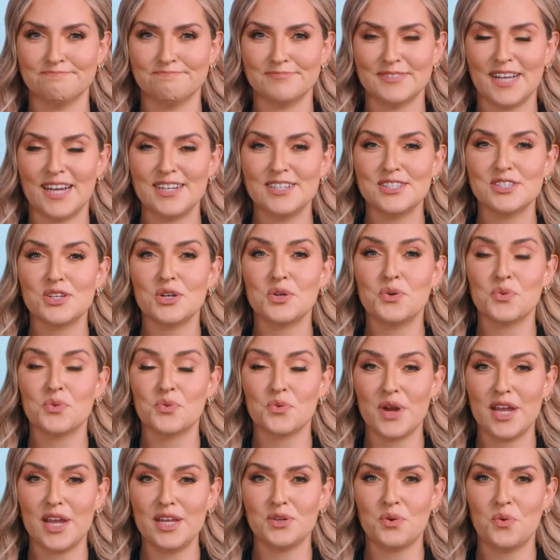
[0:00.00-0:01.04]
That is a
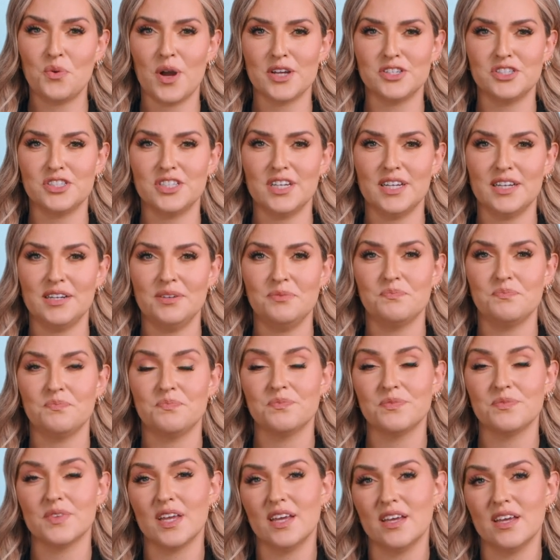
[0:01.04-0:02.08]
great question.
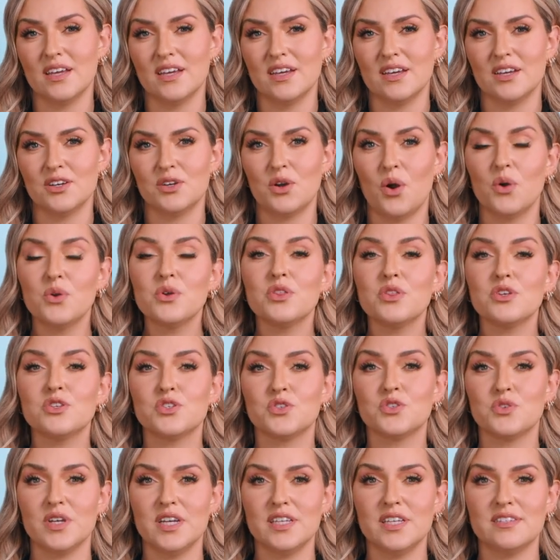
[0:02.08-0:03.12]
Go to the
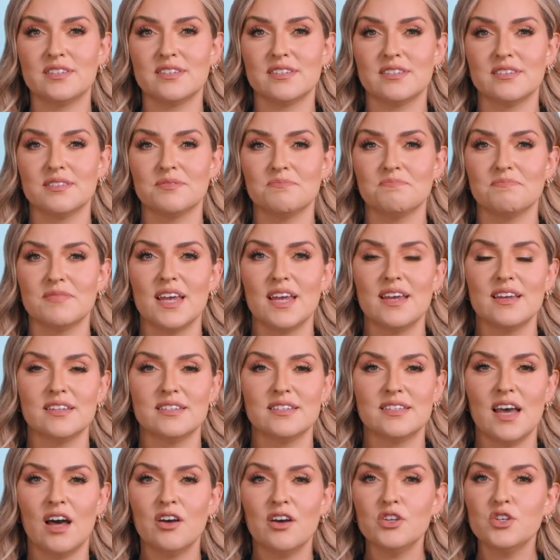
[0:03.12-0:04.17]
streets.
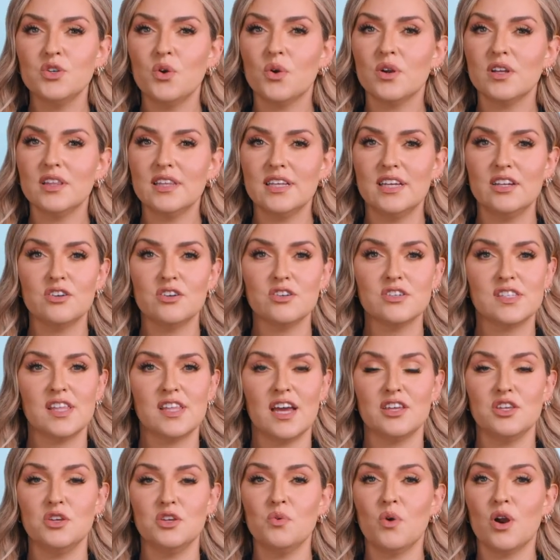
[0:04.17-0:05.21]
Tell your leaders
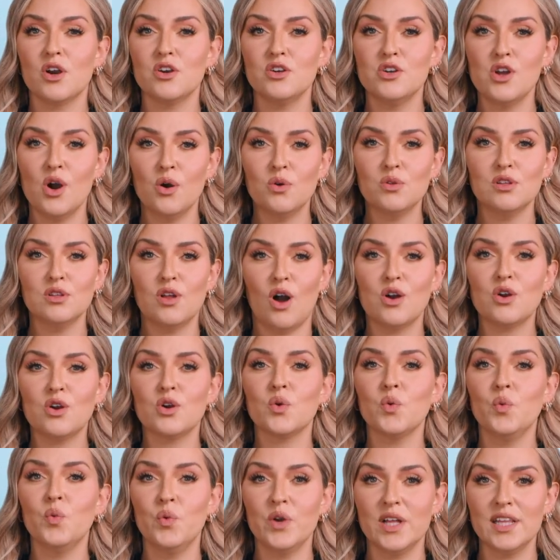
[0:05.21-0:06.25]
that you are no
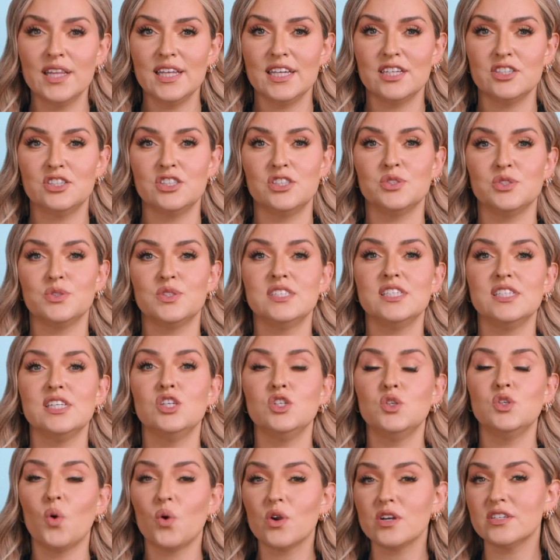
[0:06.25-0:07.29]
longer willing to see
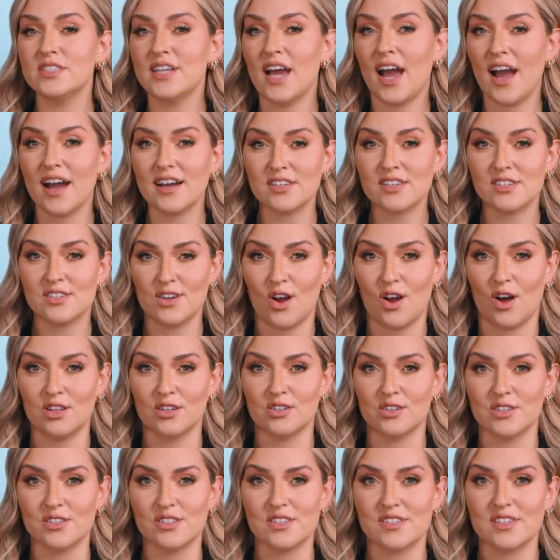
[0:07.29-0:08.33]
your tax
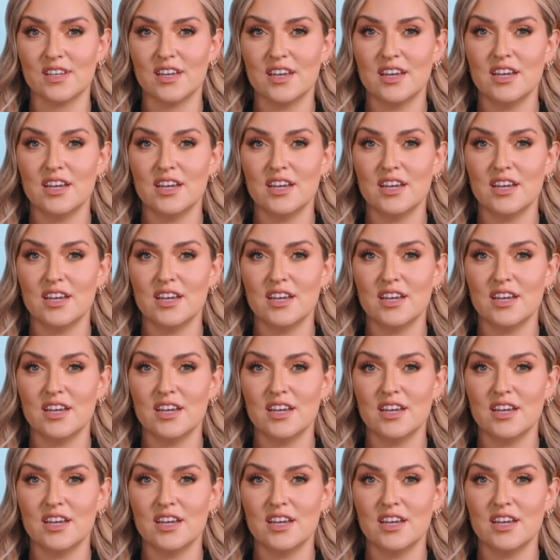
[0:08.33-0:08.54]
dollars